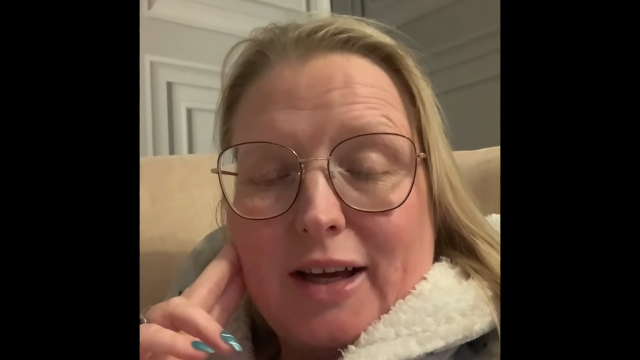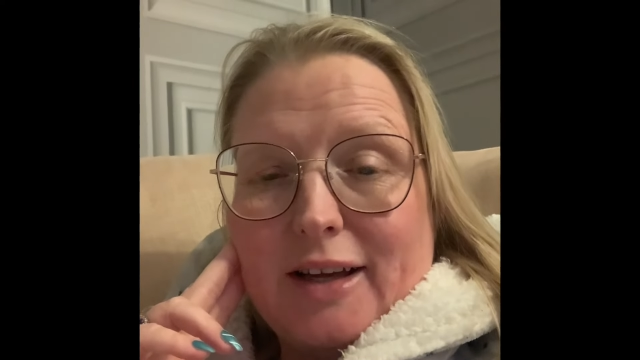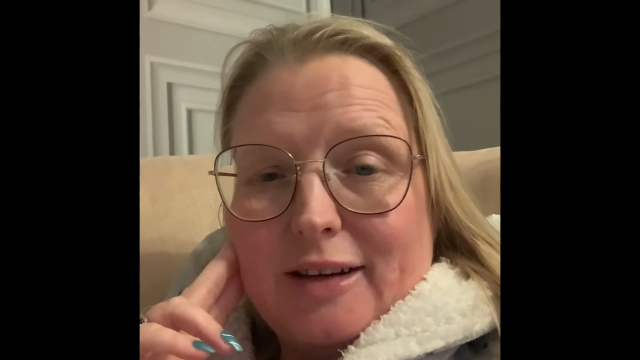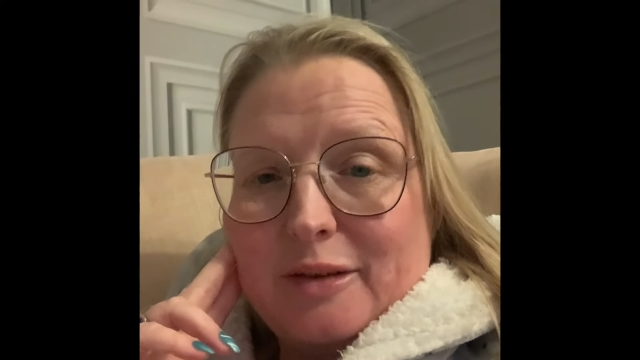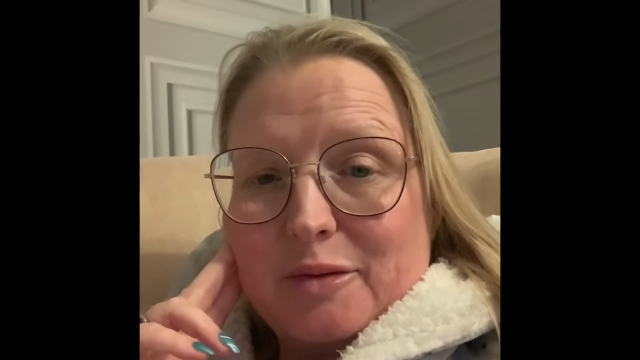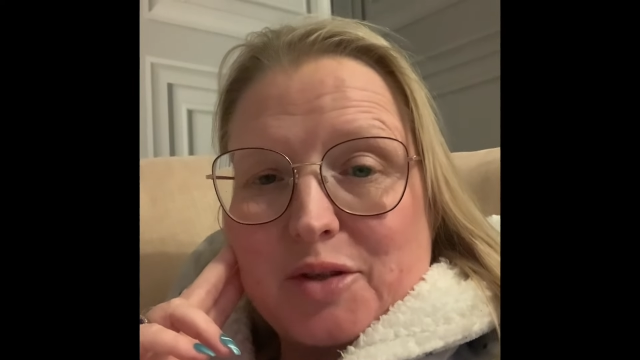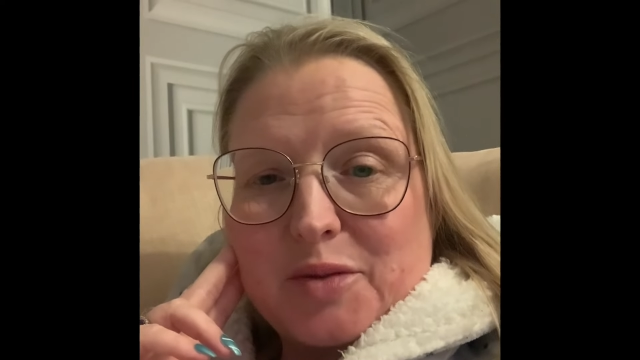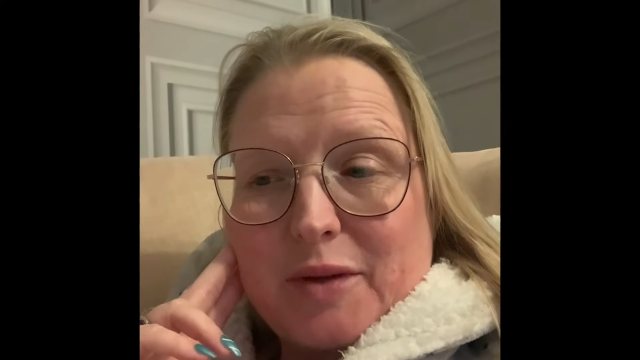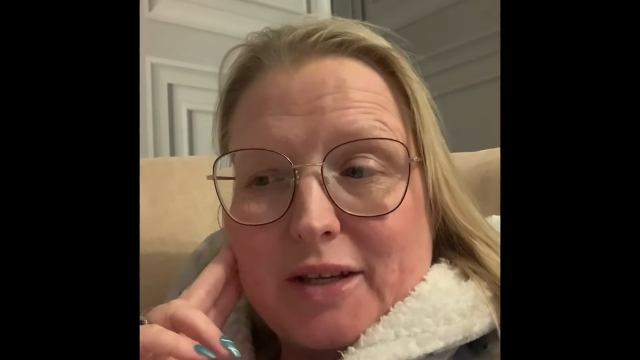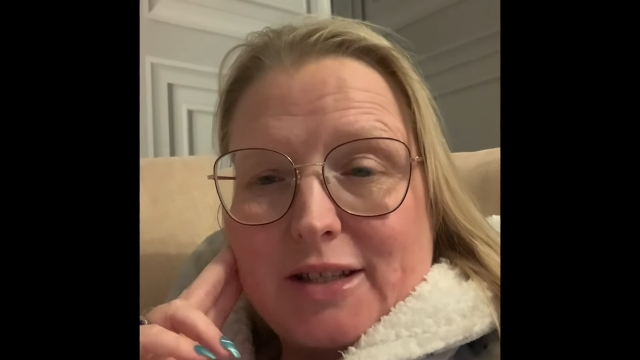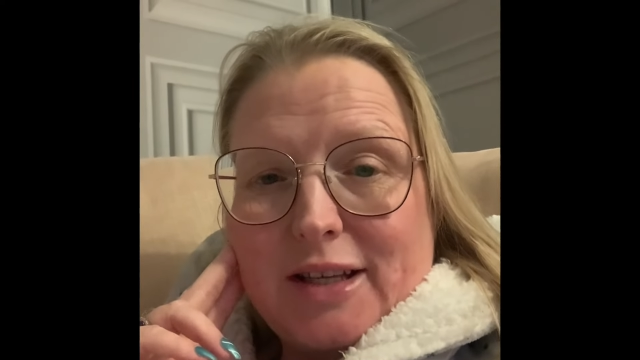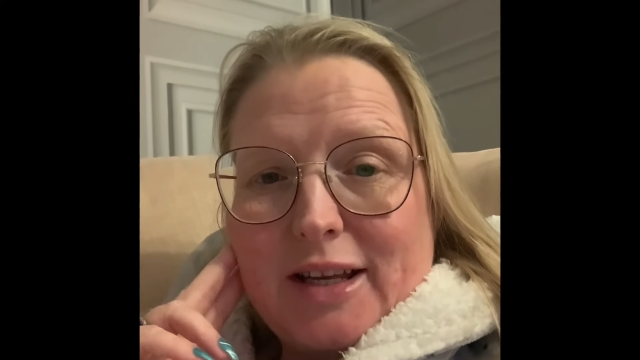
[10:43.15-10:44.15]
and I will
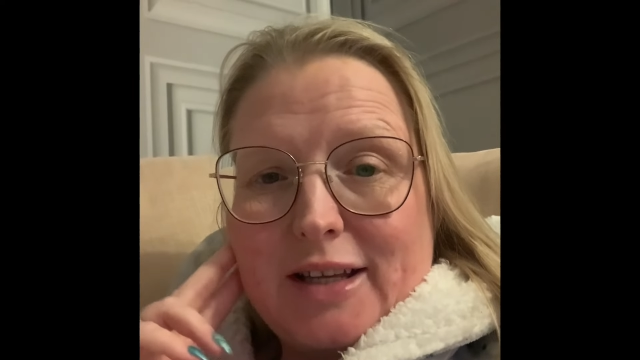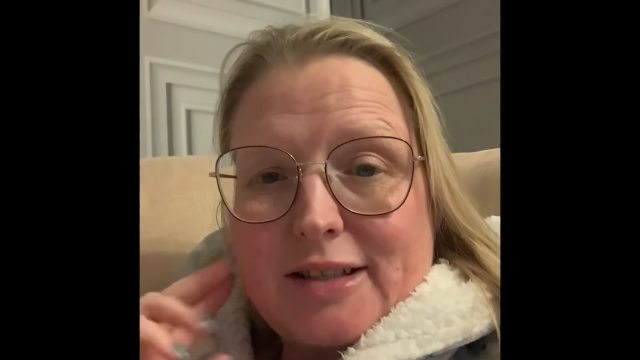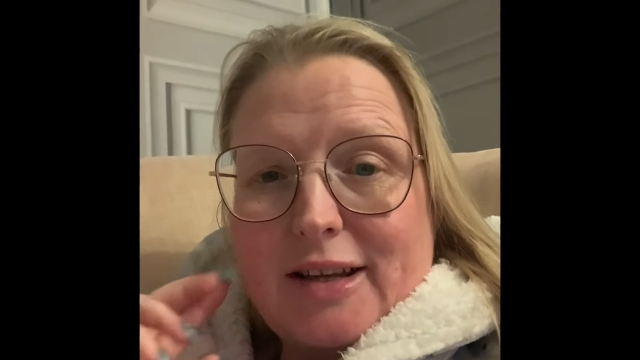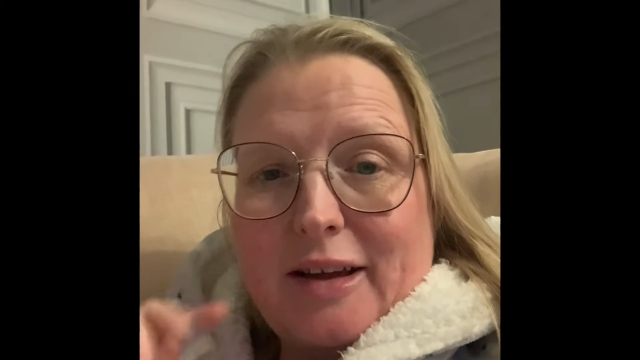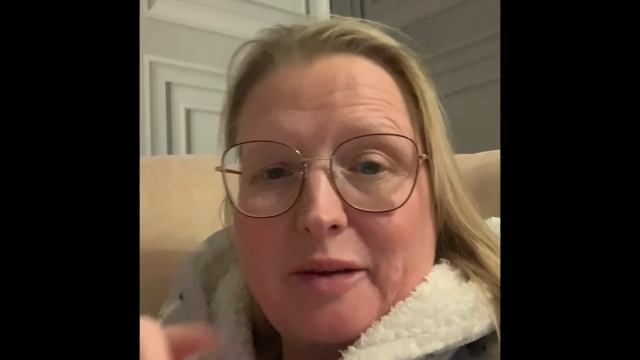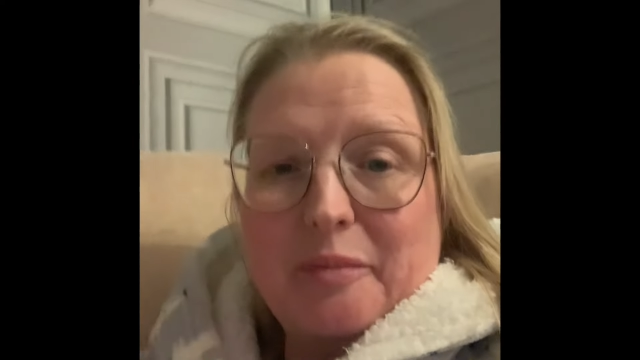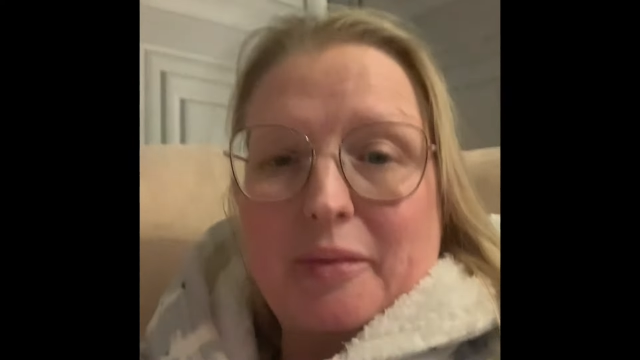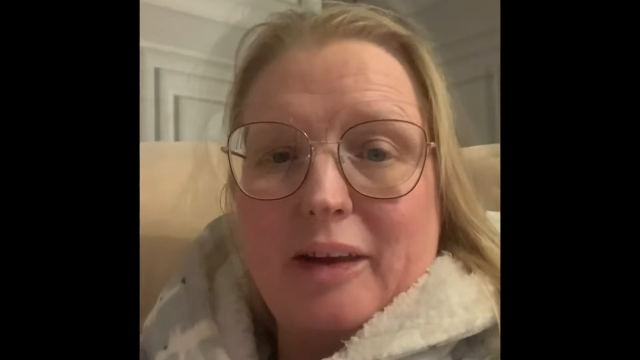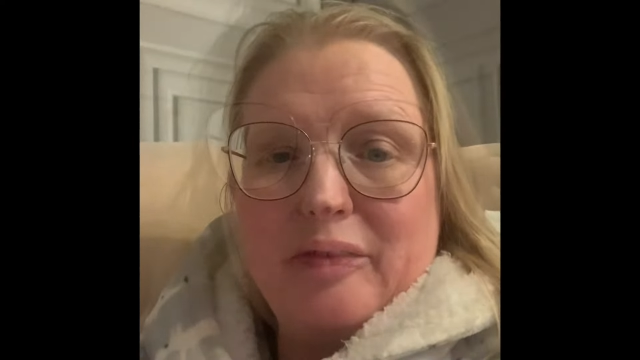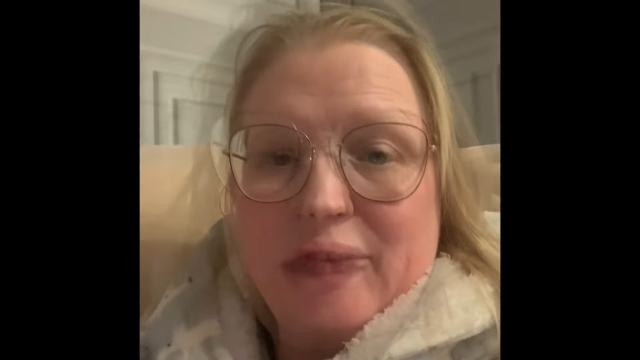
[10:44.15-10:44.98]
speak to you later. Bye for